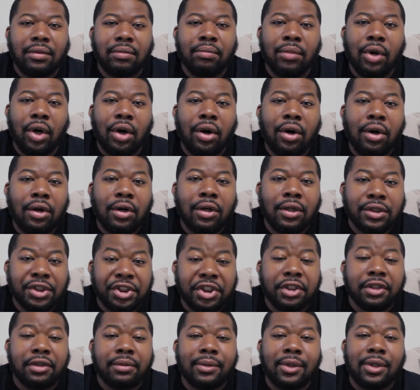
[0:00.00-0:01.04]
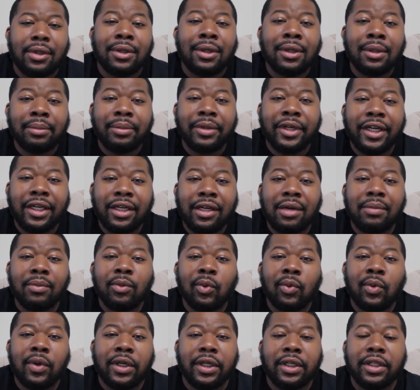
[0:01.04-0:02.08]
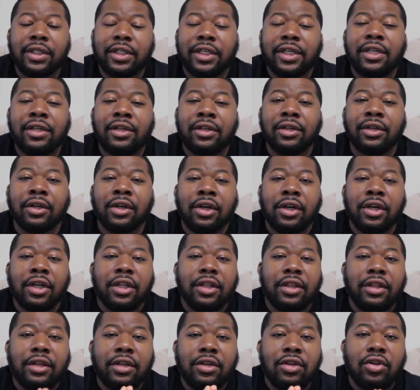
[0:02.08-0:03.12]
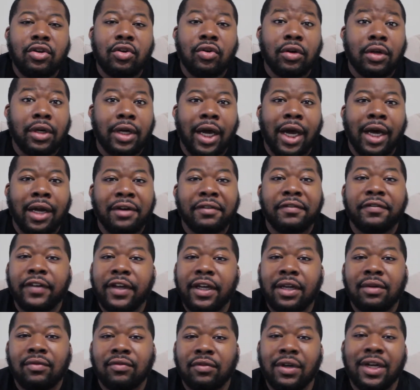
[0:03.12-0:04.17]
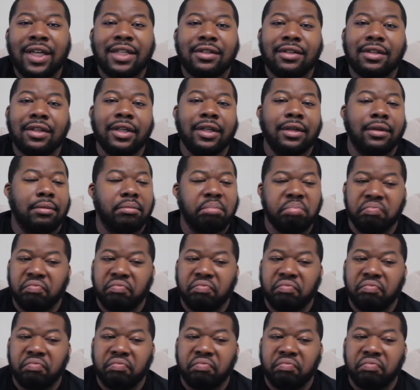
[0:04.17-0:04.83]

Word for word: Mahal, Jinder Mahal being number one contender, then you're not a fan of wrestling.